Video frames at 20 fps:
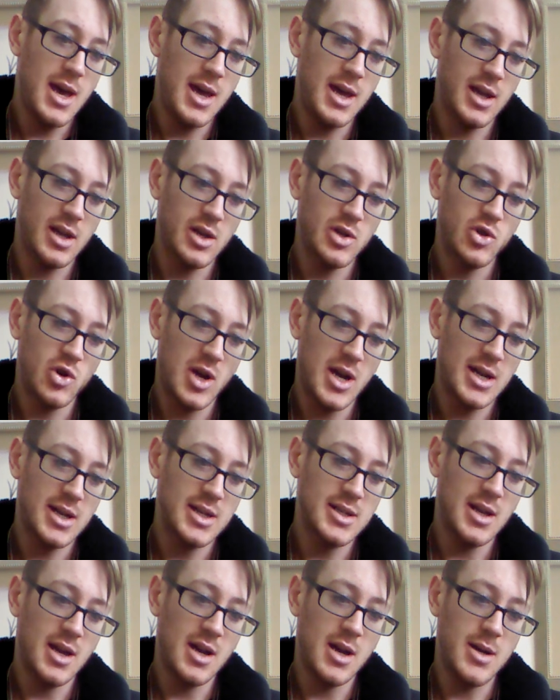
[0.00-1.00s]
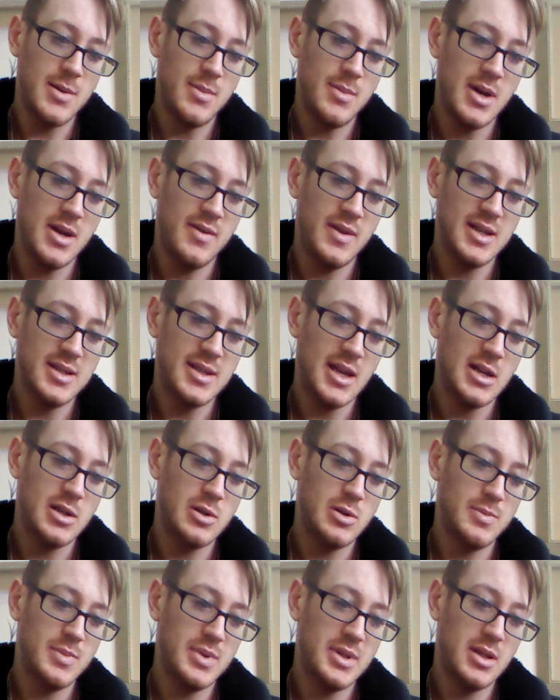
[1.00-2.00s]
extract, and this
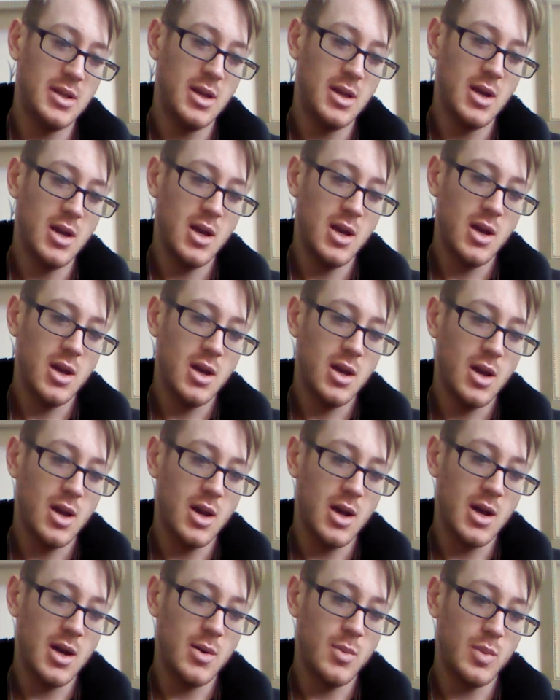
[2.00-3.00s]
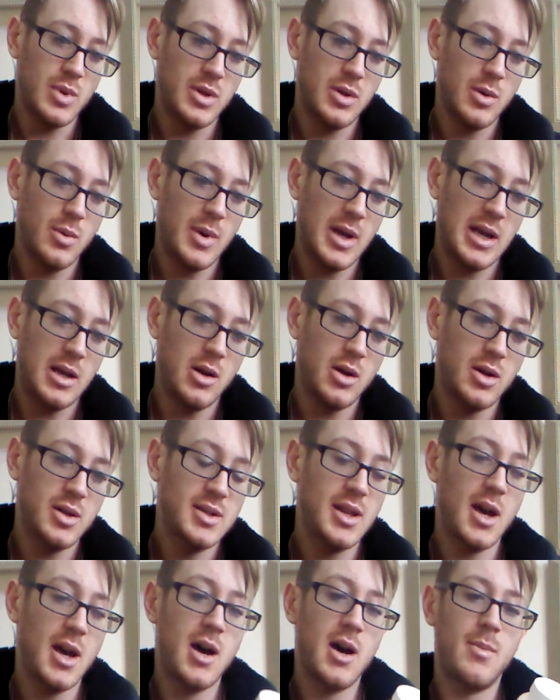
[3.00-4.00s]
helps with your weight
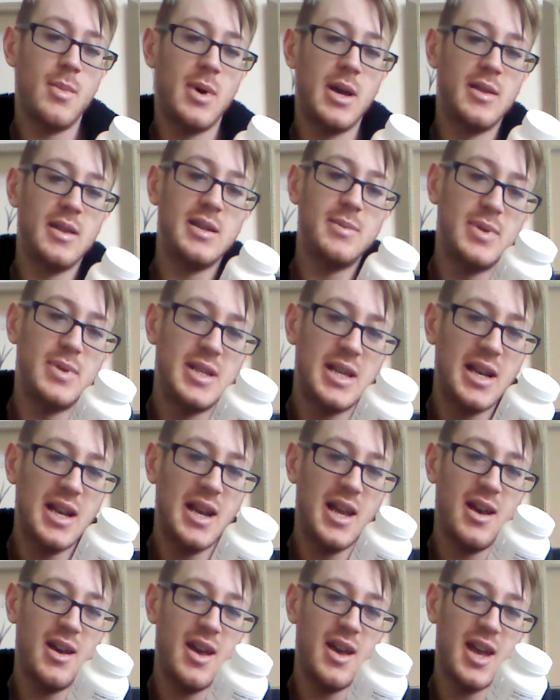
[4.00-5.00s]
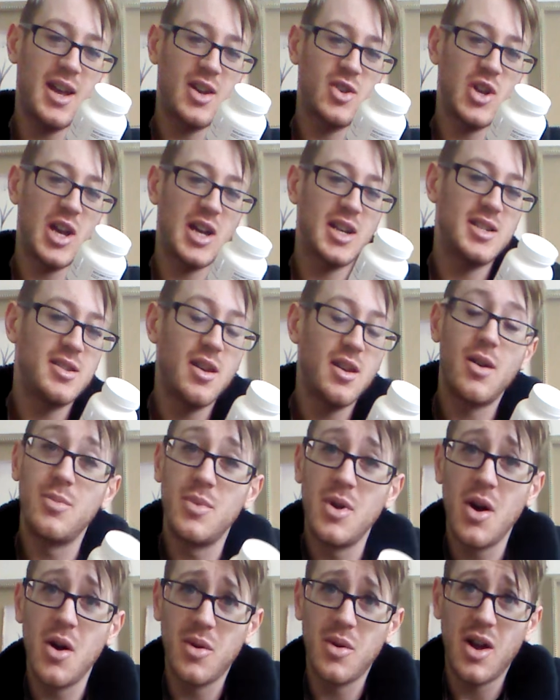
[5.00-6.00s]
loss. And this particular extract is, I
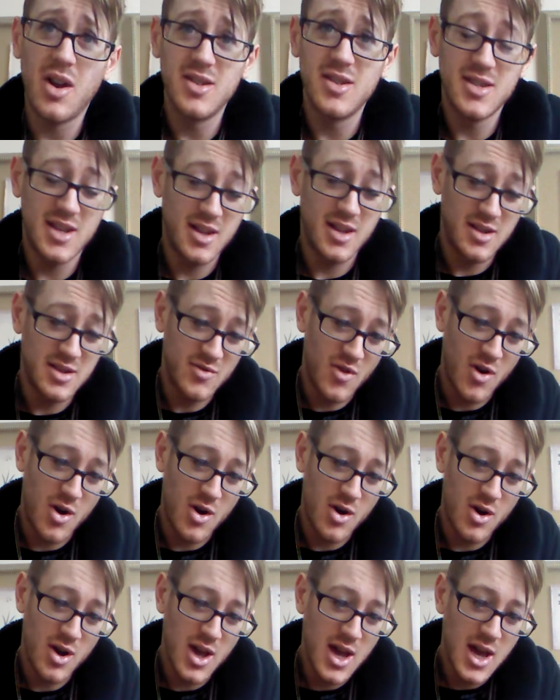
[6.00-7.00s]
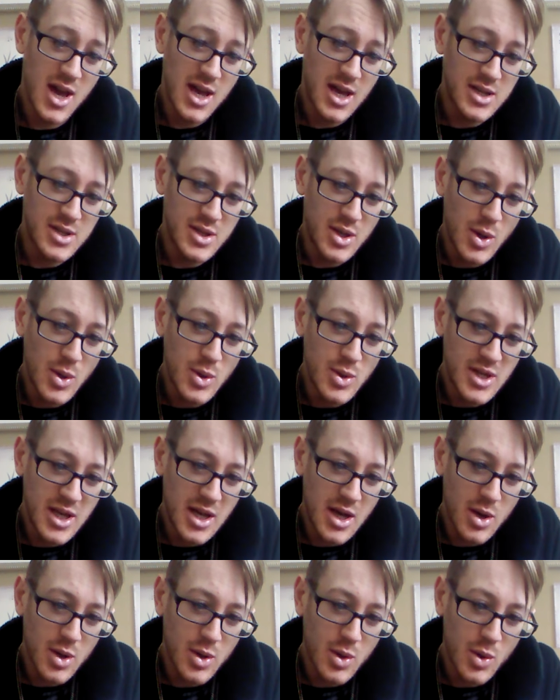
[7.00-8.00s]
know I'm going to say this wrong, is
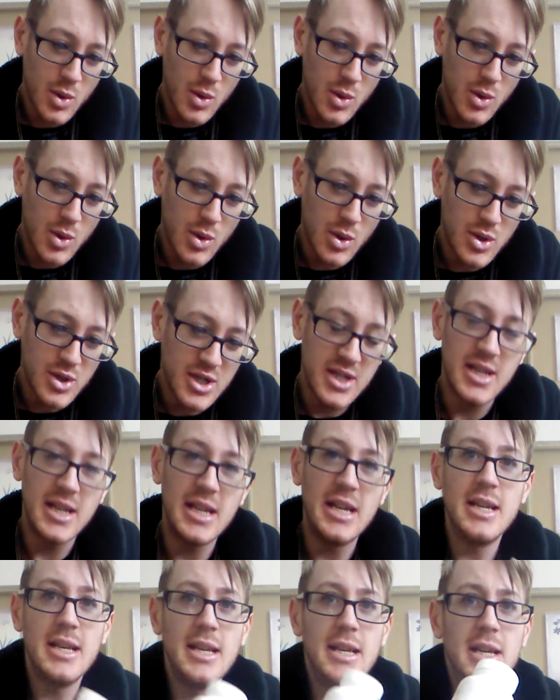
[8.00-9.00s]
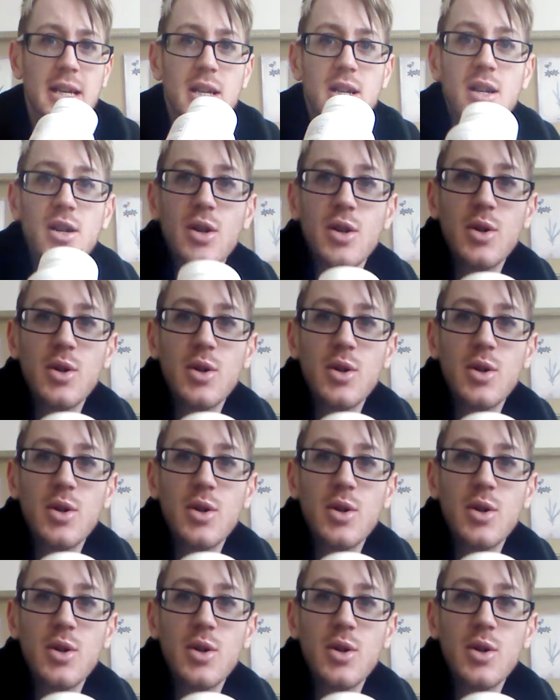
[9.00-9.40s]
Hoodia Gorgonini.